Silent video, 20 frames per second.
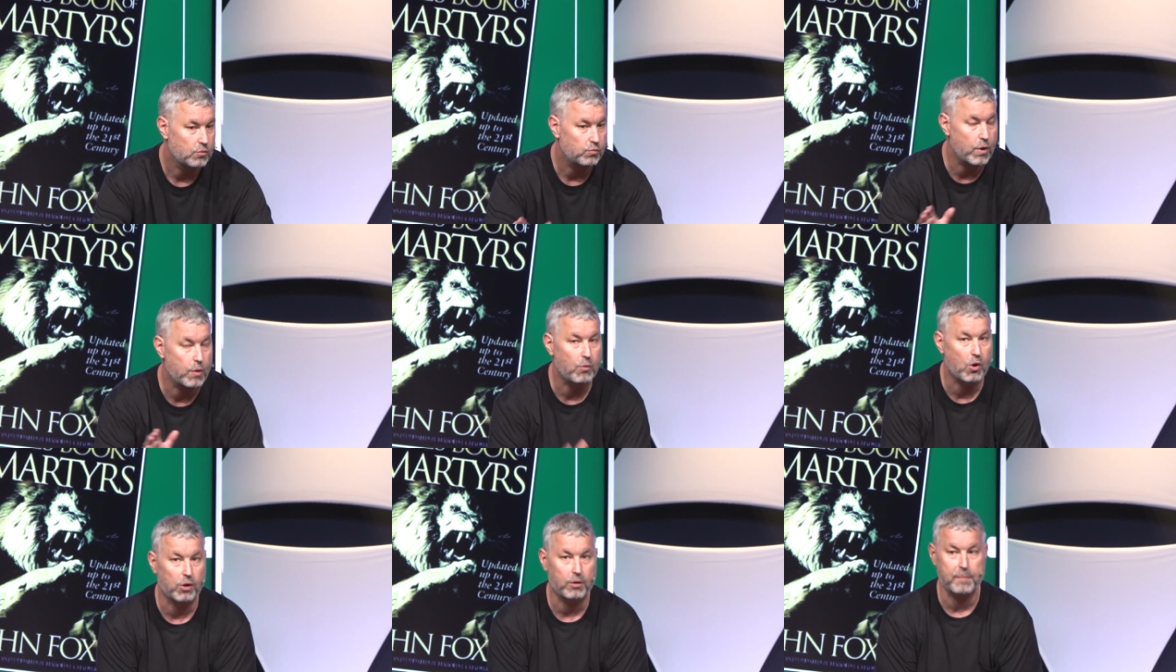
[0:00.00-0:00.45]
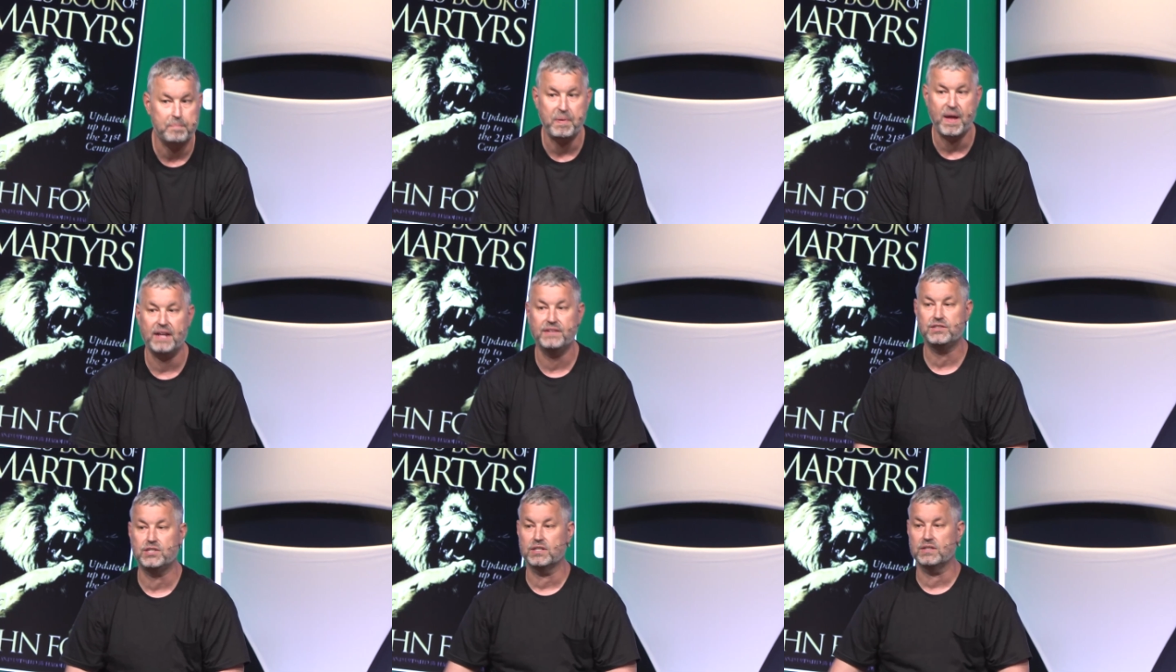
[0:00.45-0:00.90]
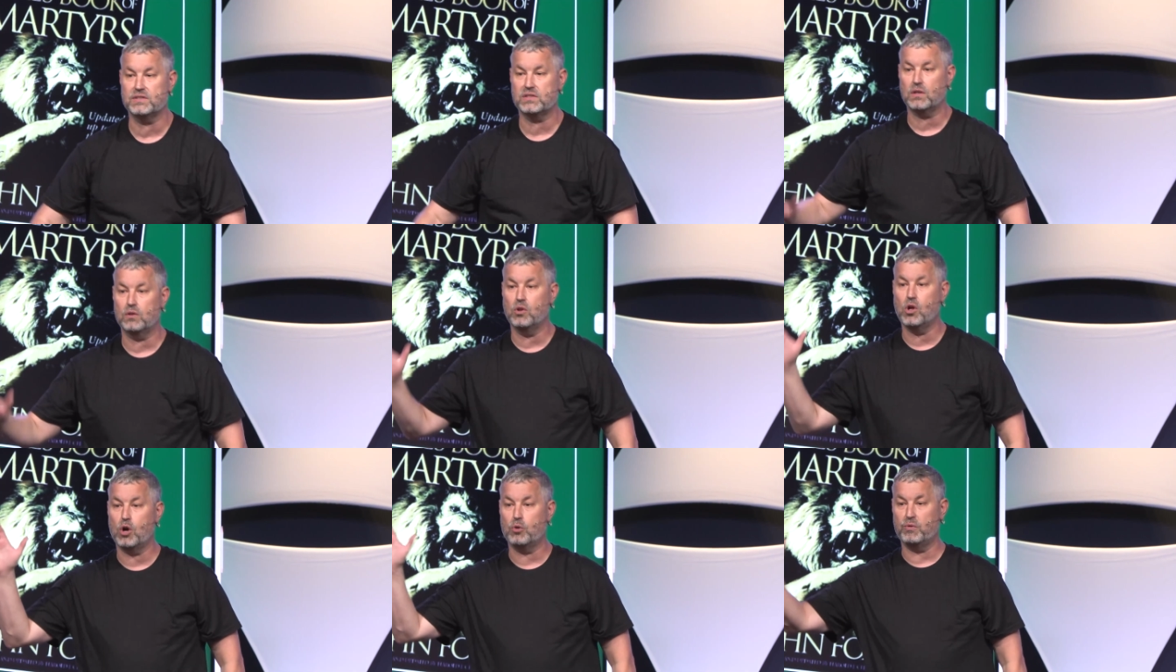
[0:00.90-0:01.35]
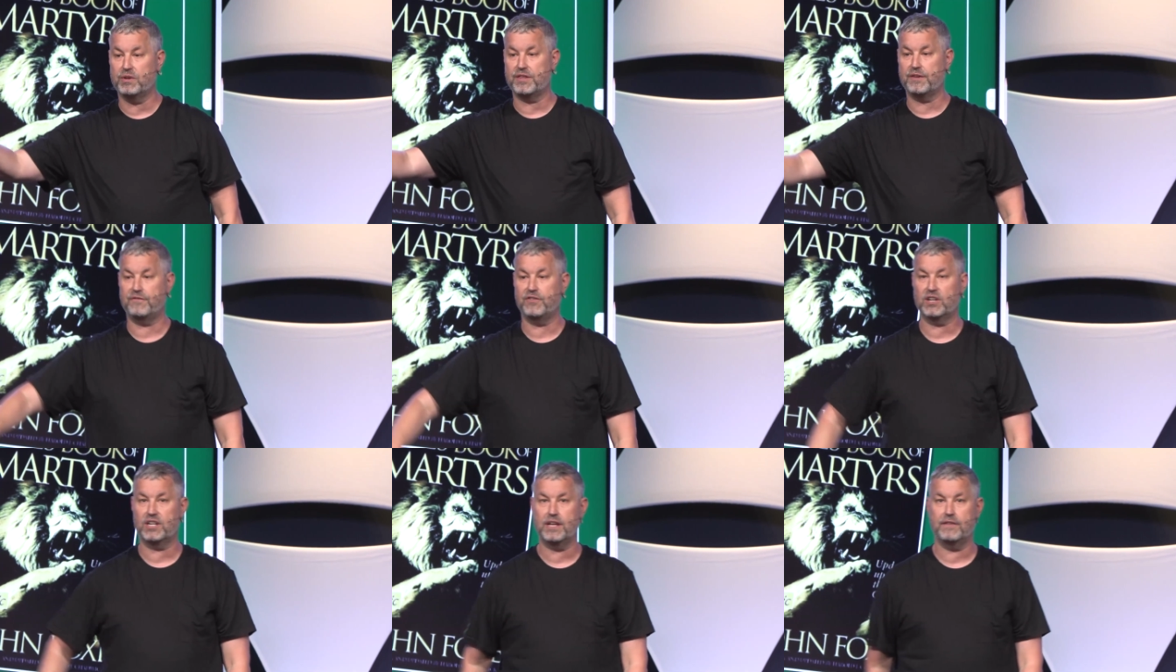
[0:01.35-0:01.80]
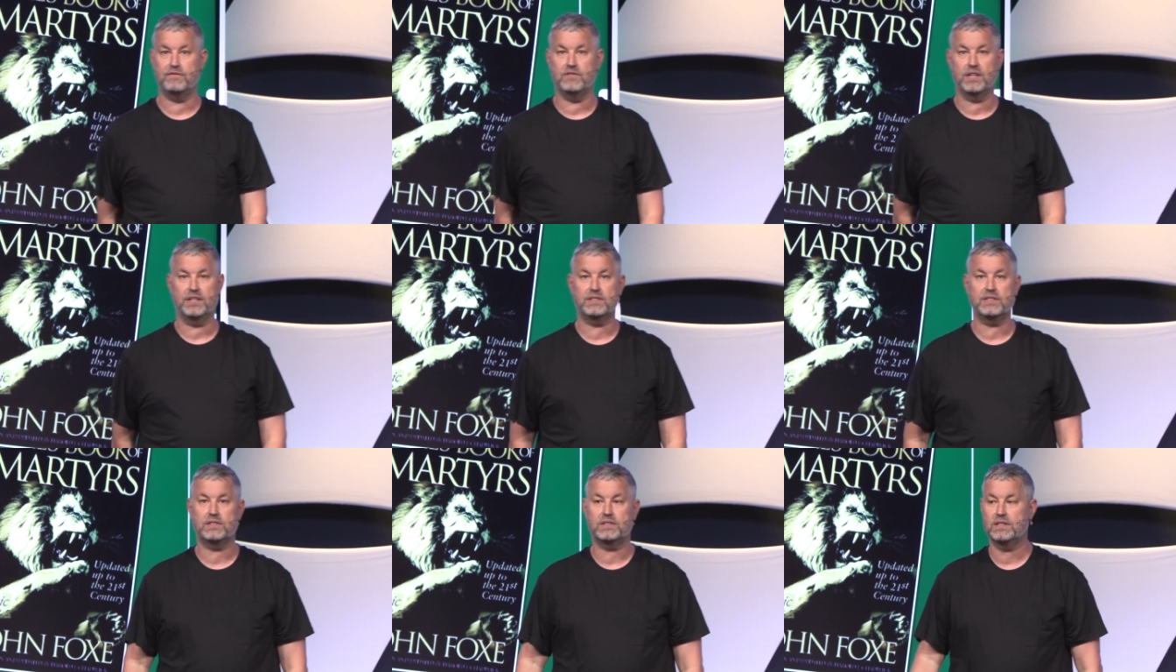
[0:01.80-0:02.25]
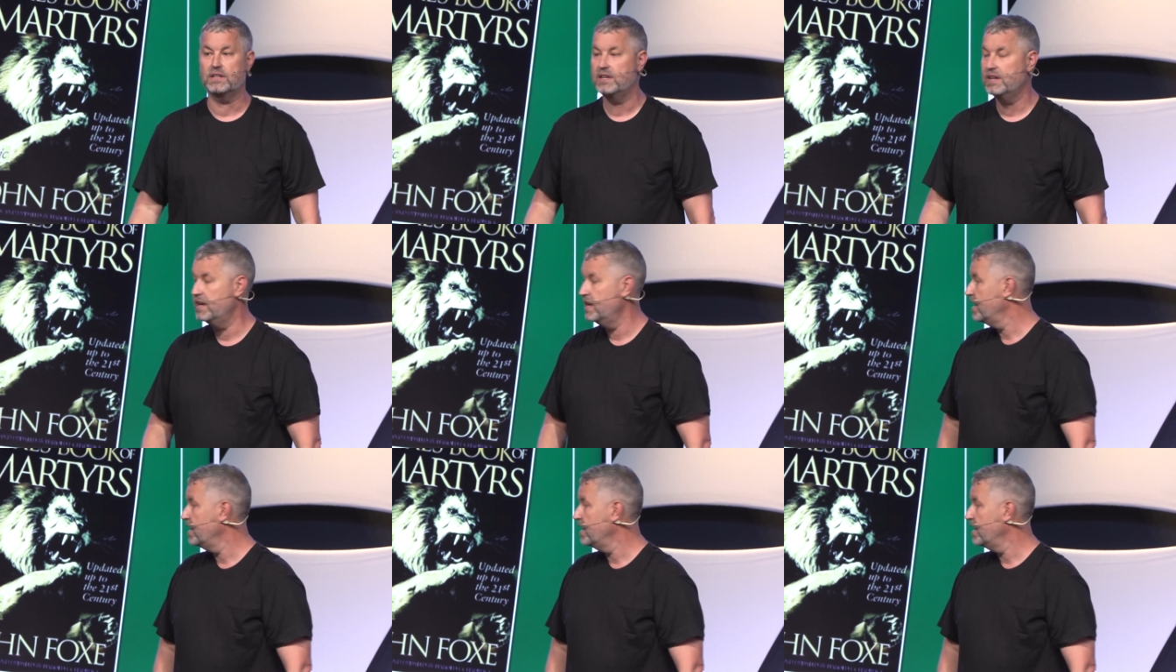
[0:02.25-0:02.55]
We want repentance along with the forgiveness.